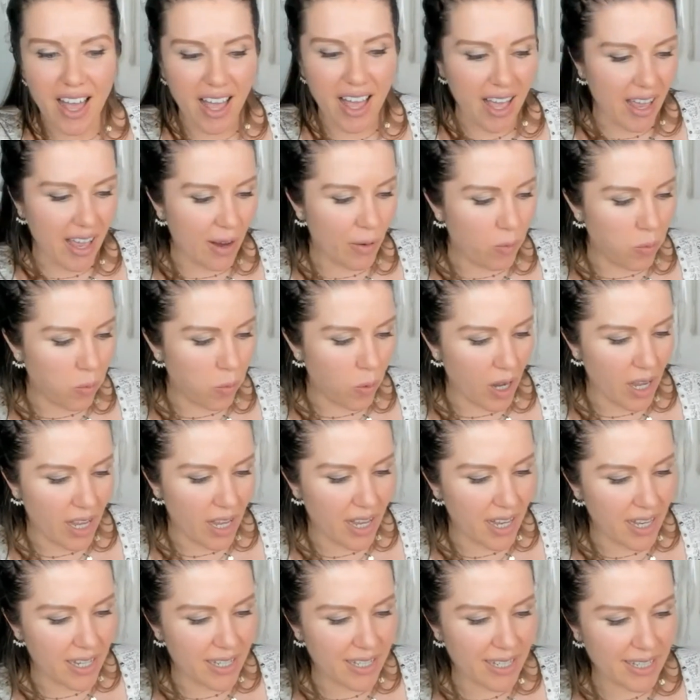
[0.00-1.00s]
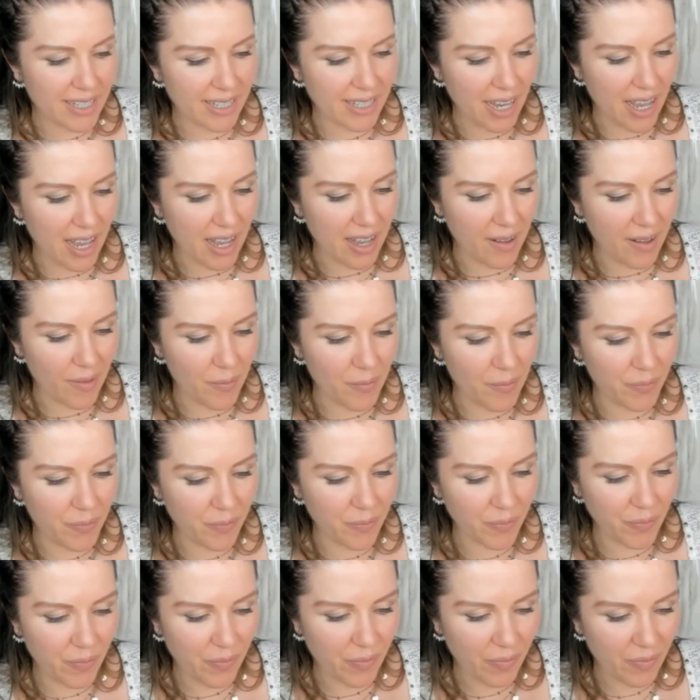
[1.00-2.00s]
It was
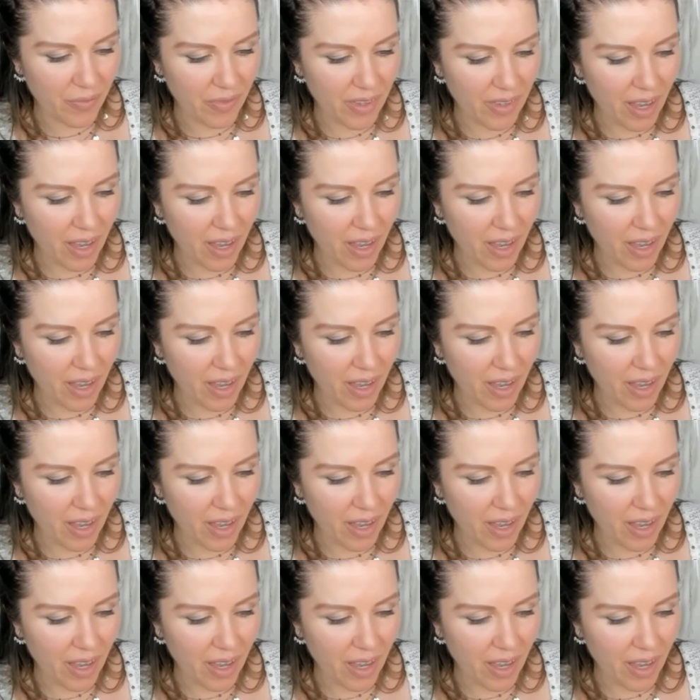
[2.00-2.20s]
an